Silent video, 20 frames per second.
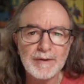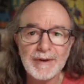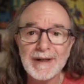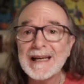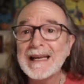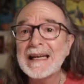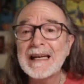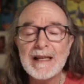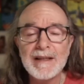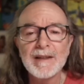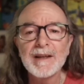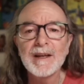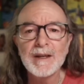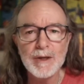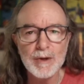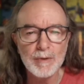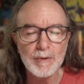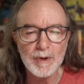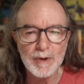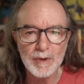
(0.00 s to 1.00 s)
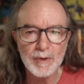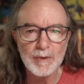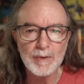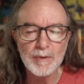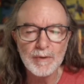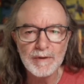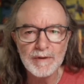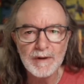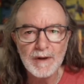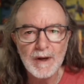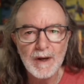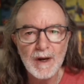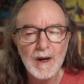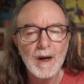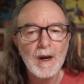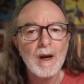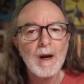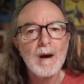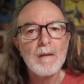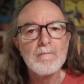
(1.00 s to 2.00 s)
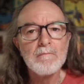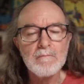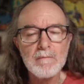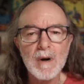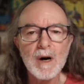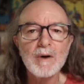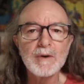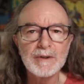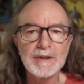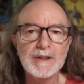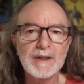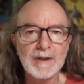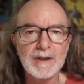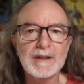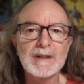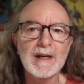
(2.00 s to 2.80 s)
on anything you use, most of the